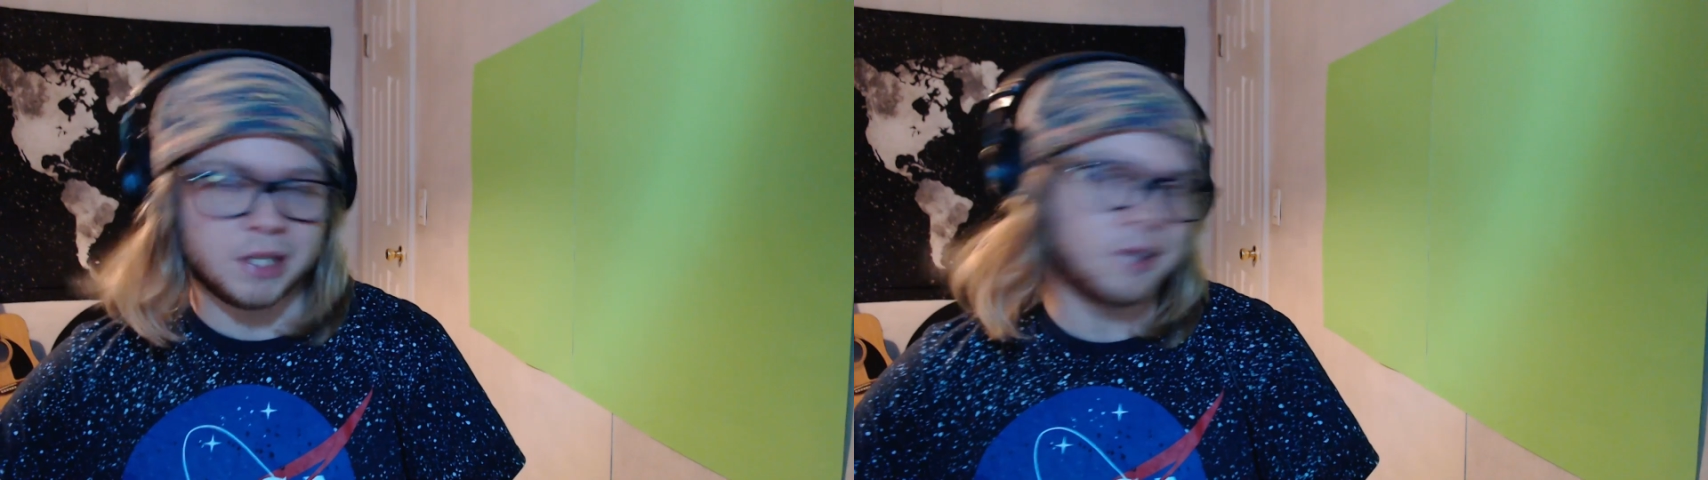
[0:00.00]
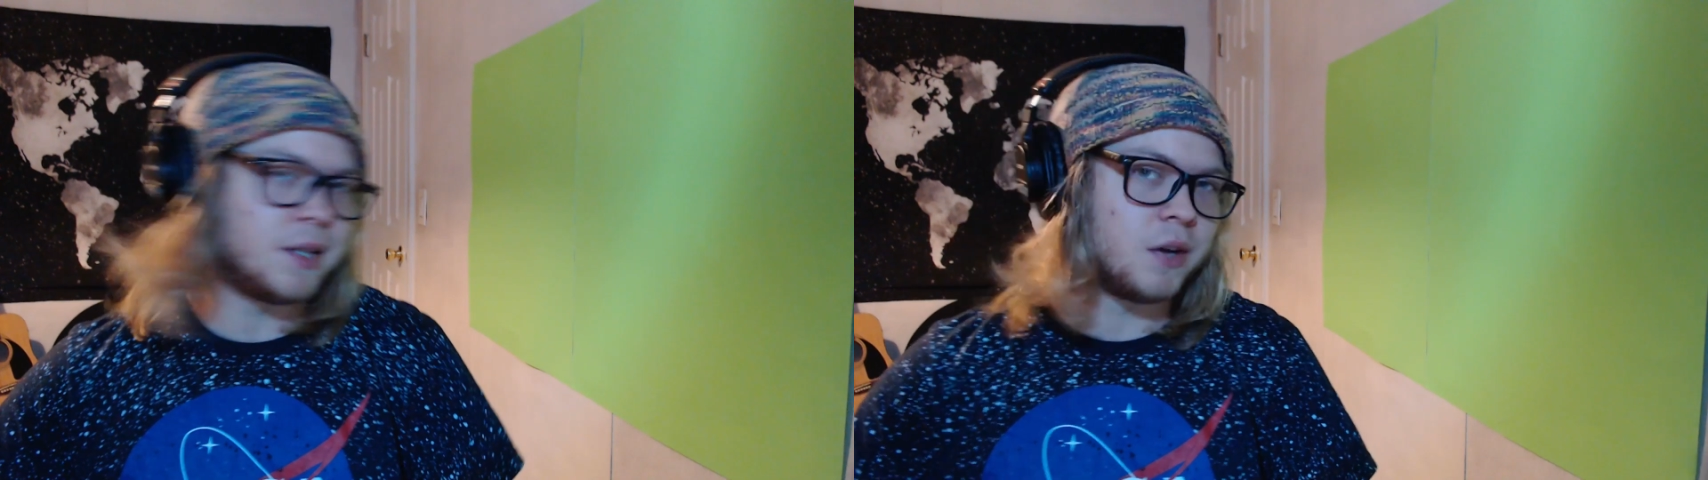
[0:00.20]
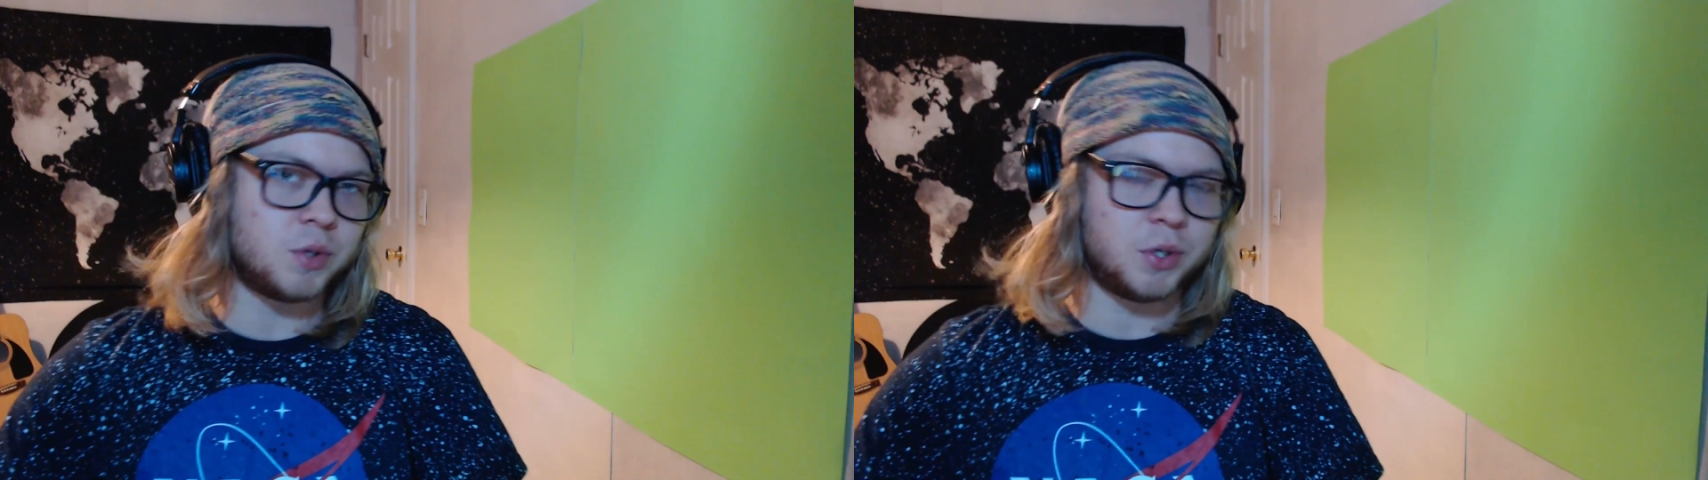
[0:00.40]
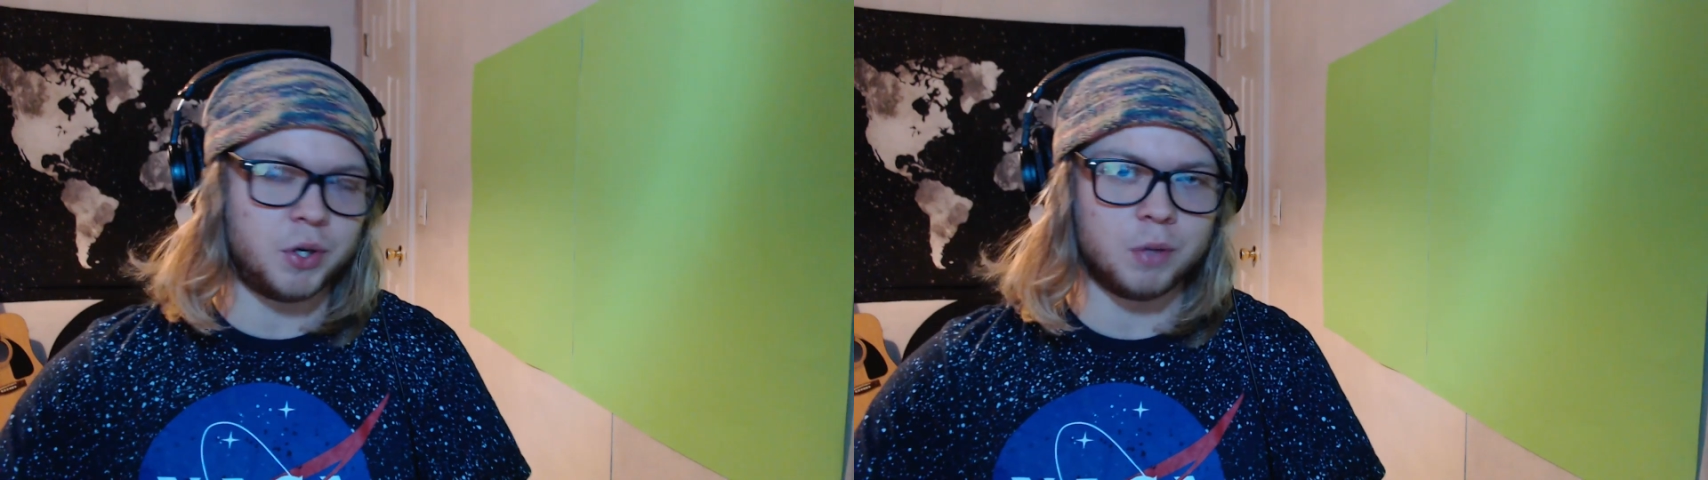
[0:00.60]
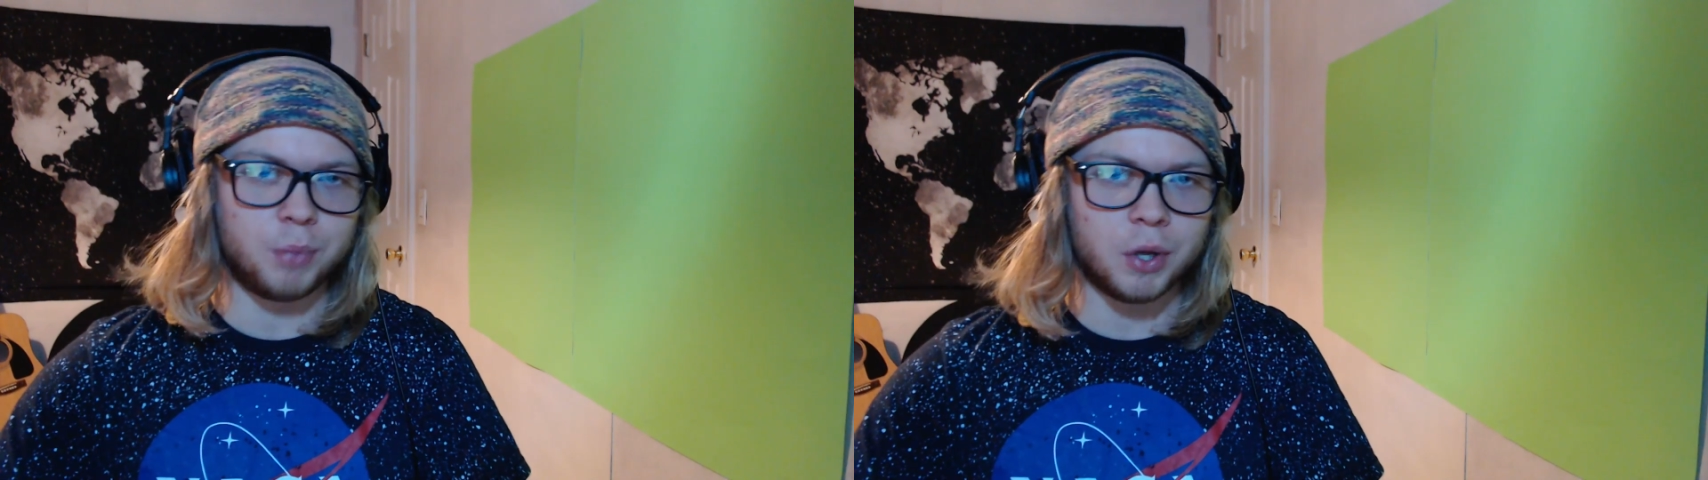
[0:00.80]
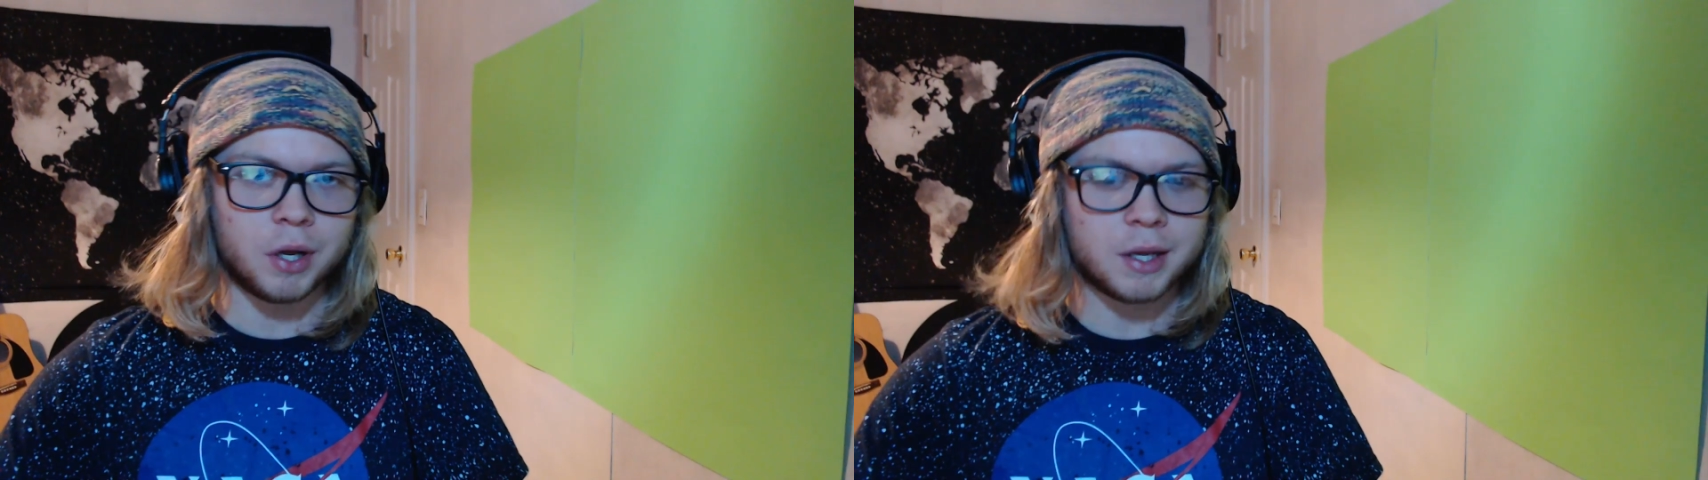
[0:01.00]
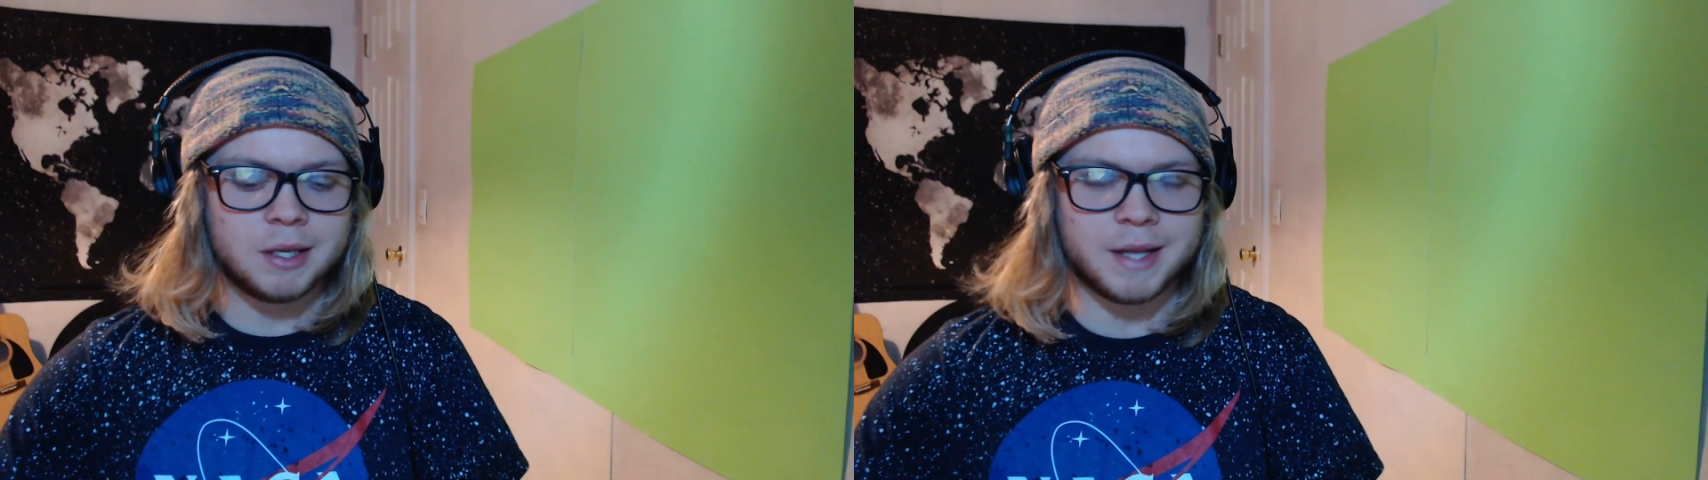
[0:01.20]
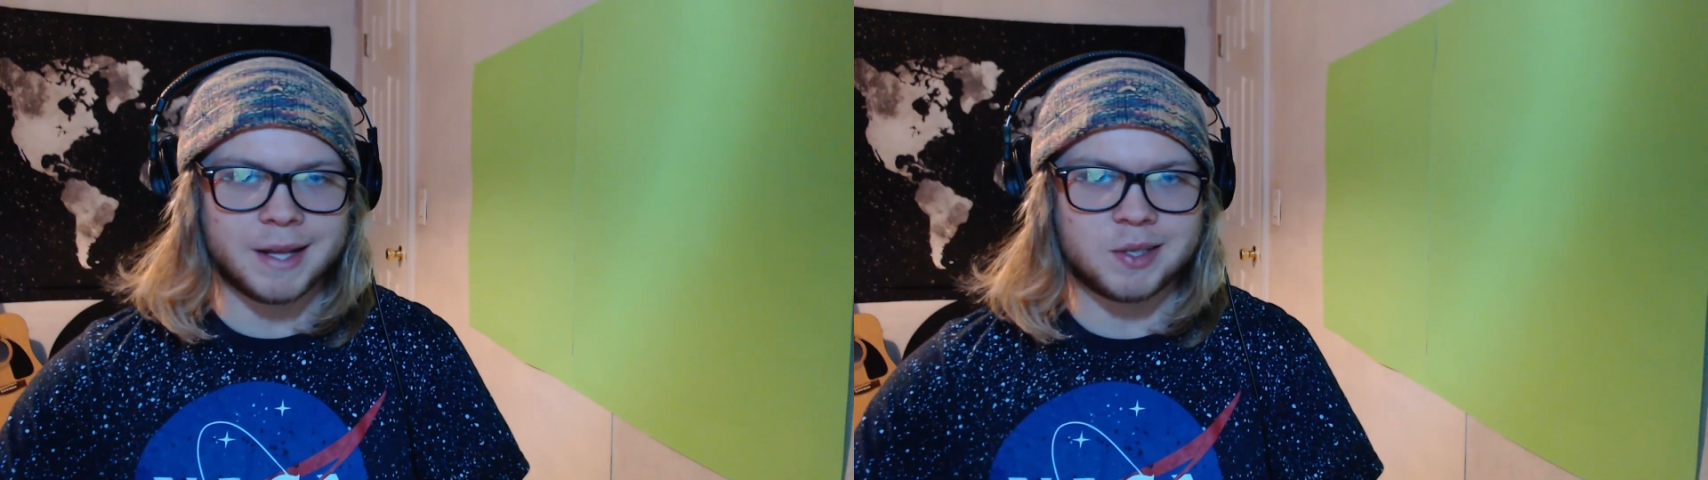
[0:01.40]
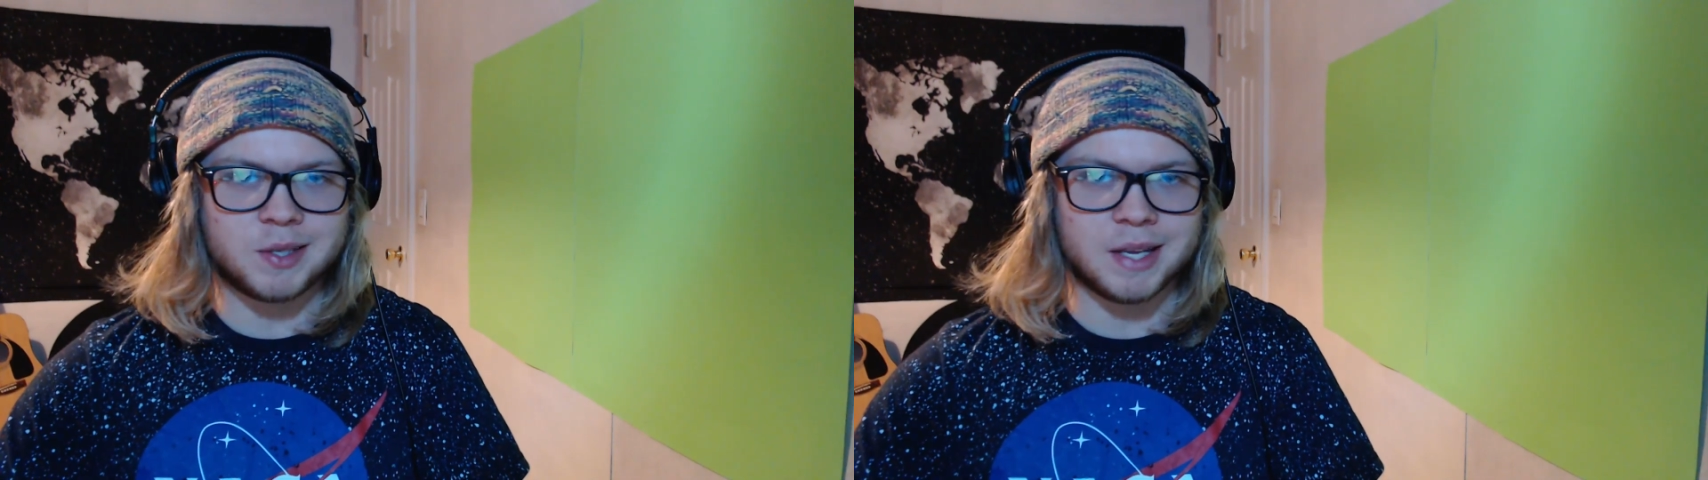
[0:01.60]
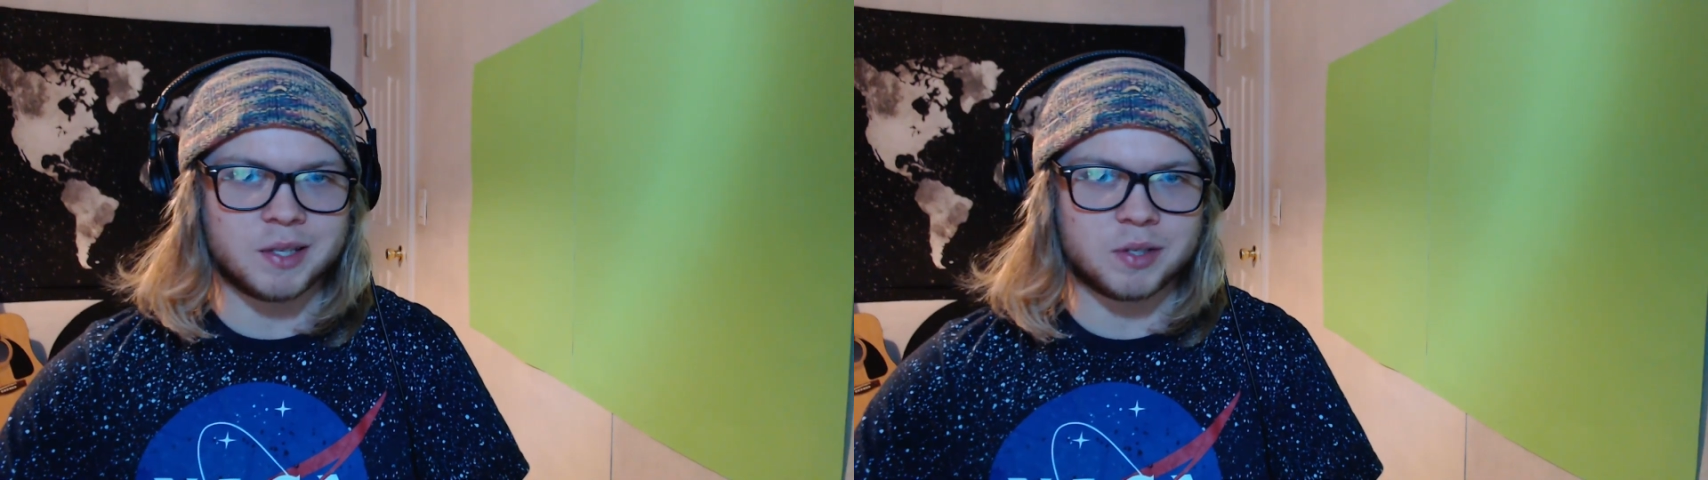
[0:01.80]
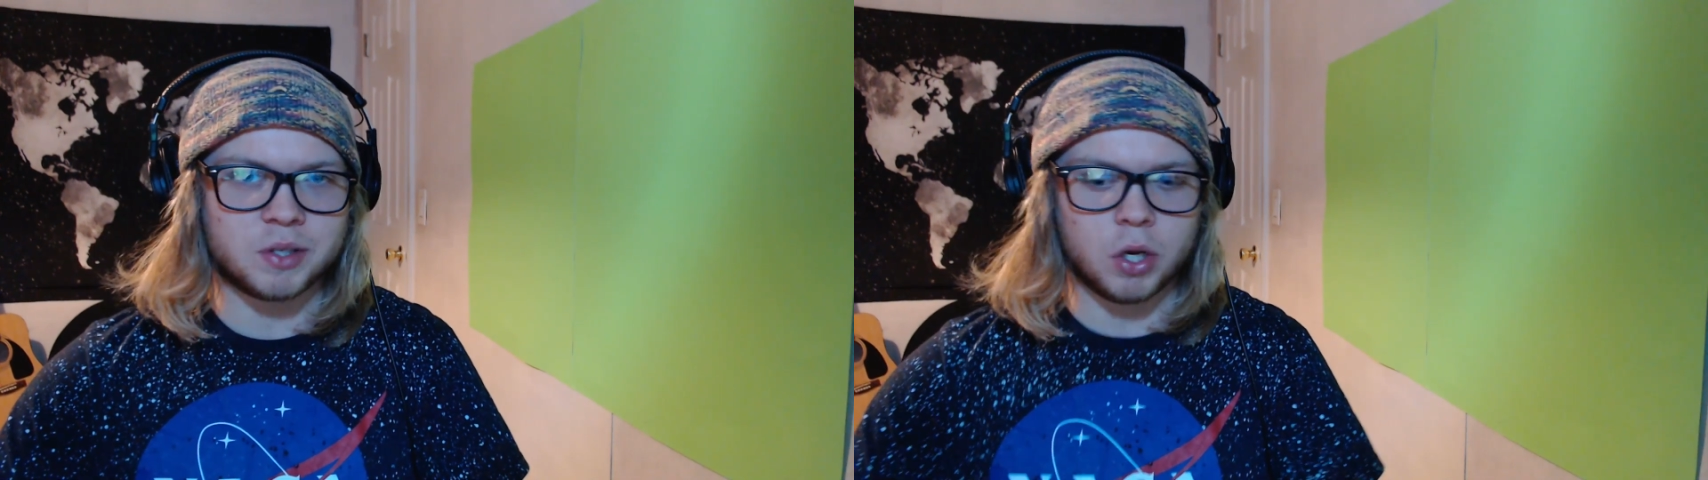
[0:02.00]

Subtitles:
10,000-year-old book that says,